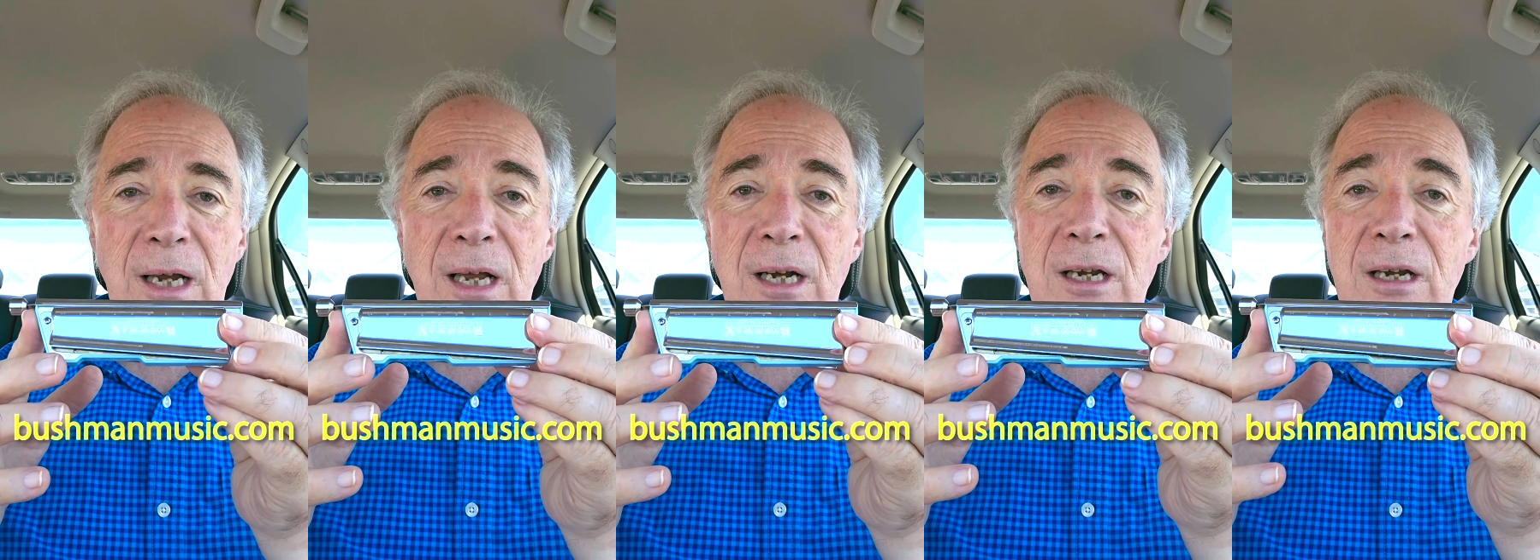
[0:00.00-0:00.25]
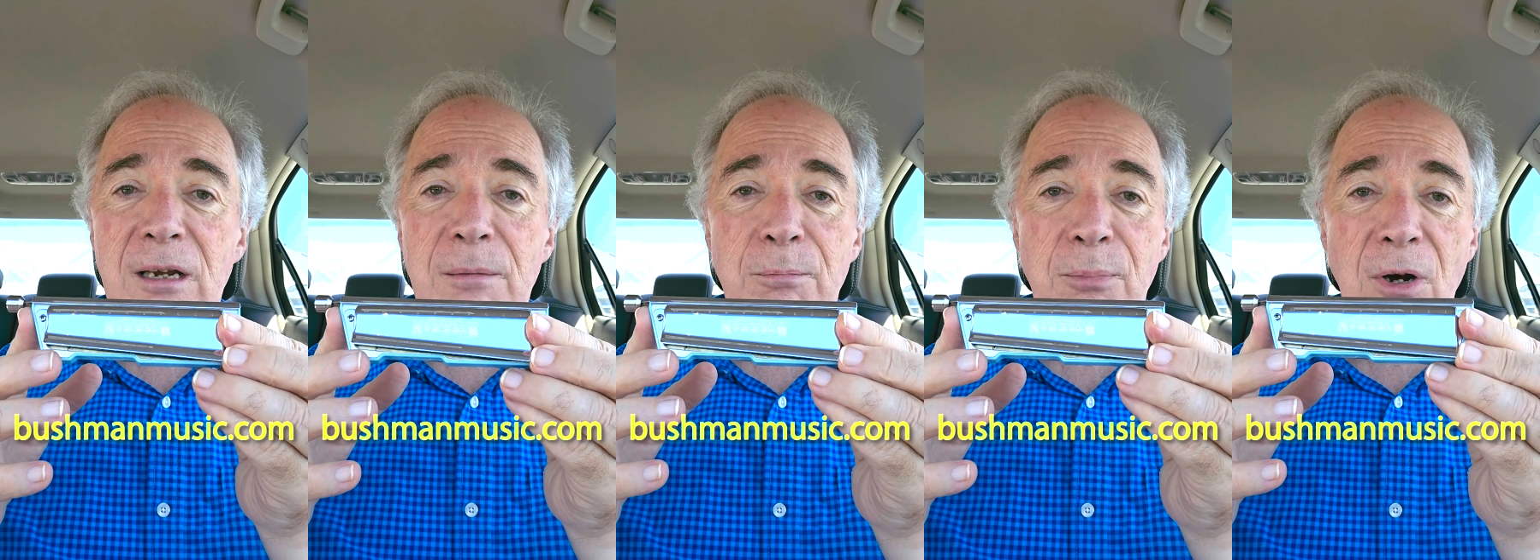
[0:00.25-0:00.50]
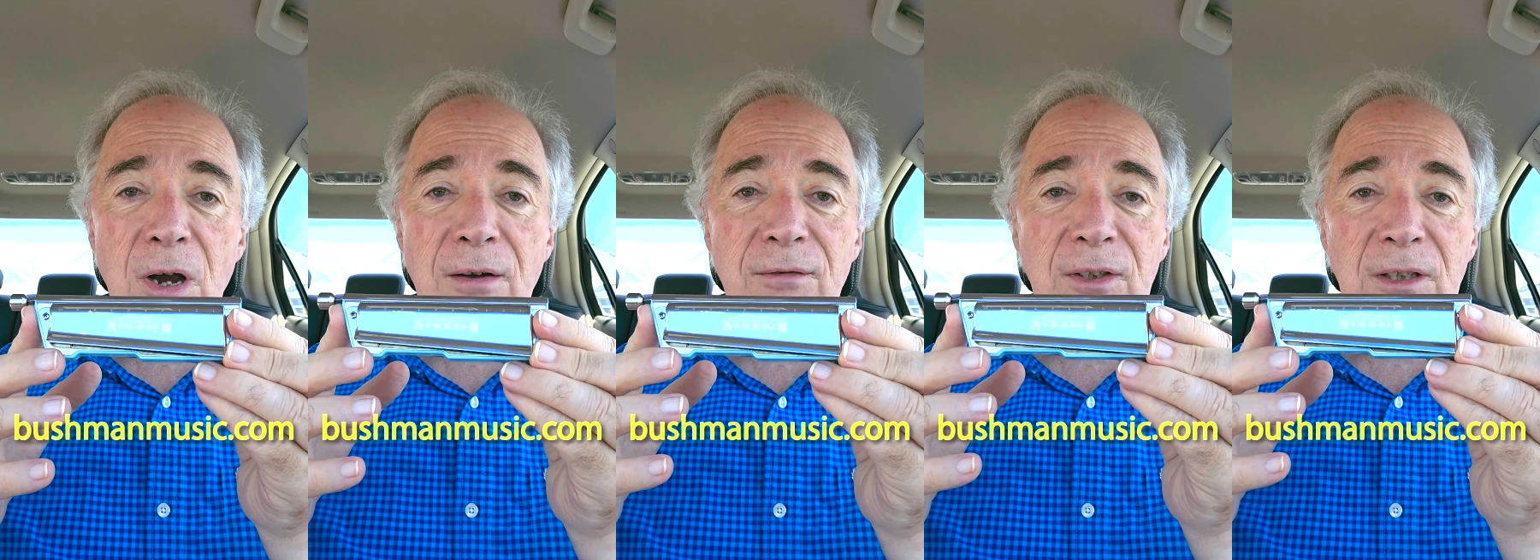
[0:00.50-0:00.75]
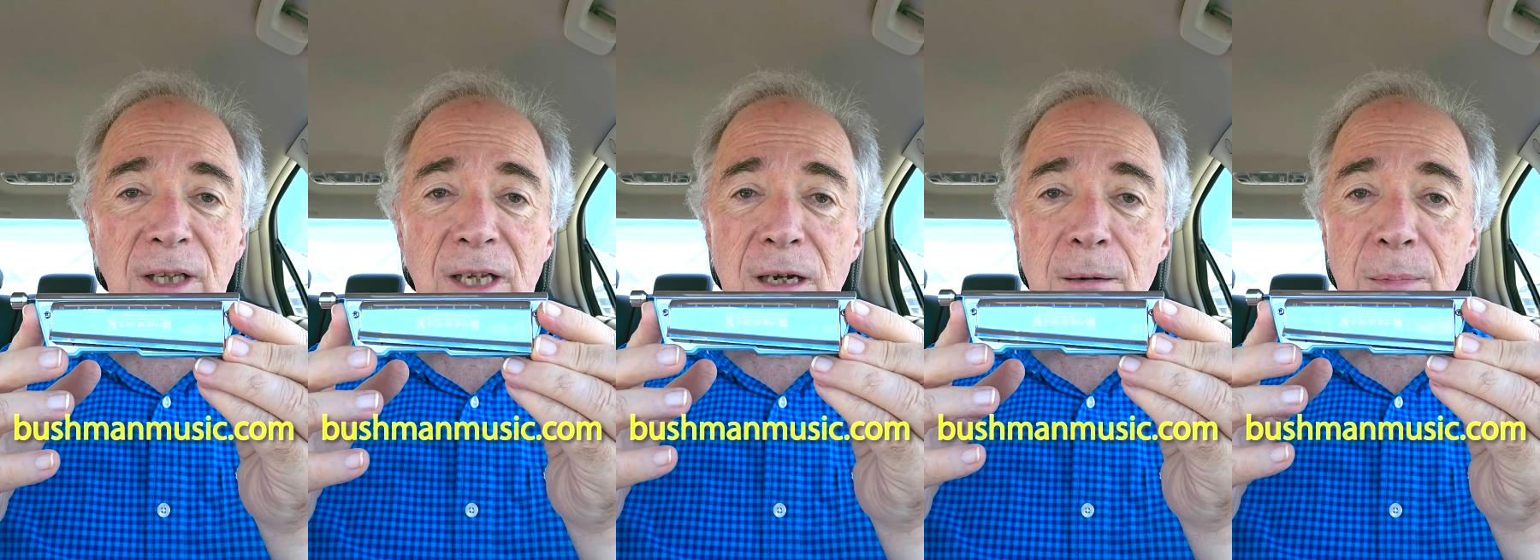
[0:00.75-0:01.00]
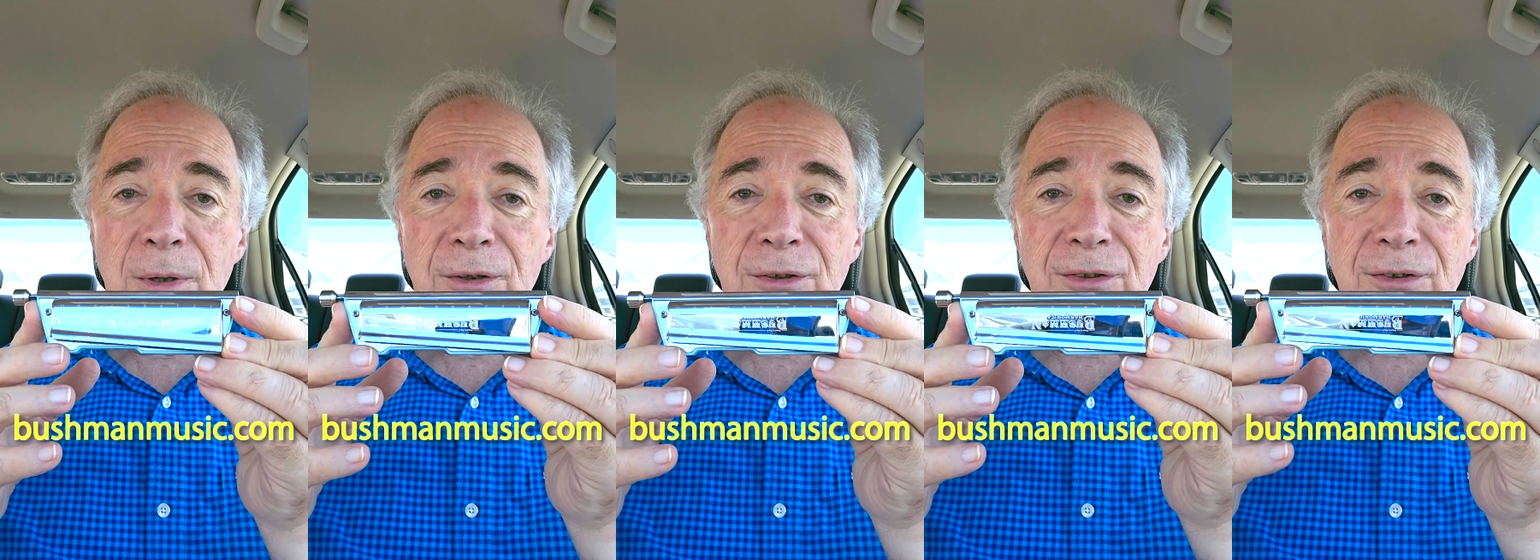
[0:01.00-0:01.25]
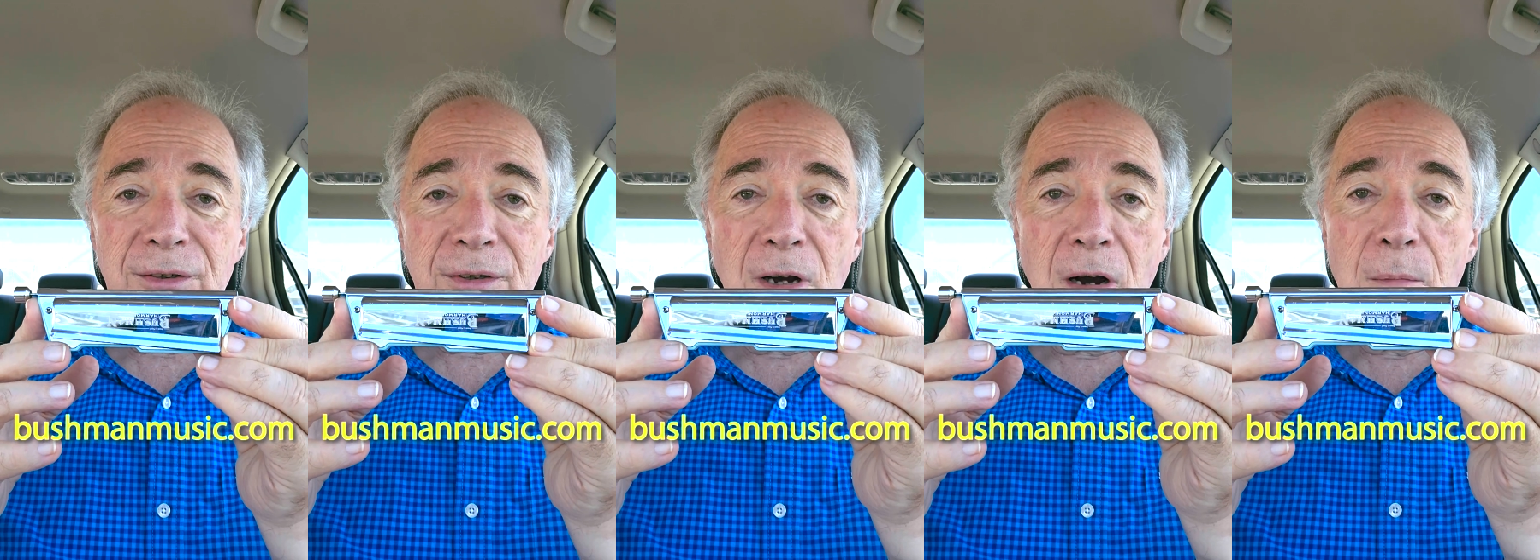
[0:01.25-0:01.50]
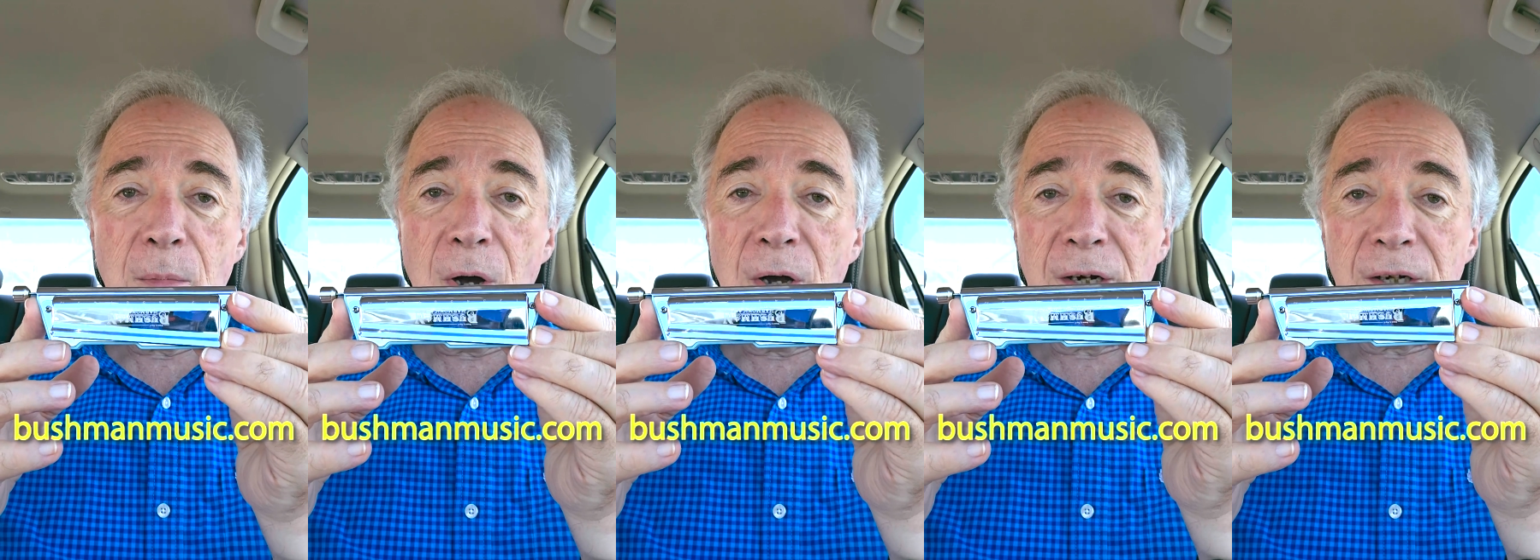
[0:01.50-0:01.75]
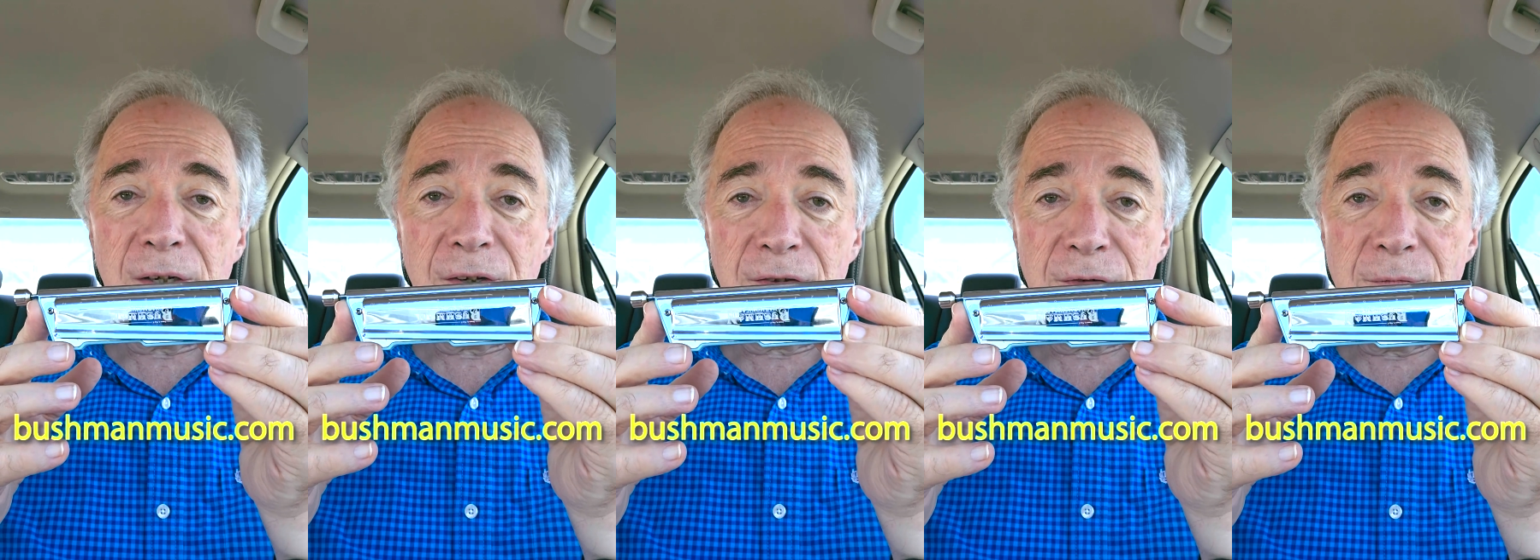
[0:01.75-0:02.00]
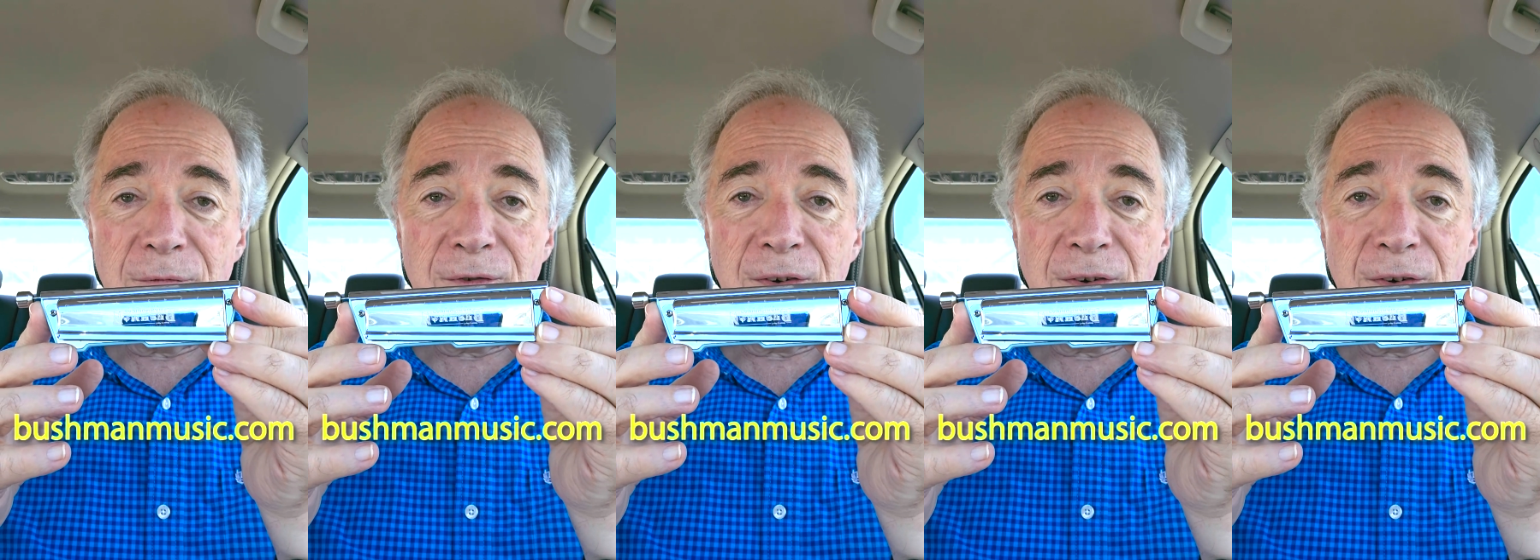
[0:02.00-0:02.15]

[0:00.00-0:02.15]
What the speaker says: and he private labels harmonicas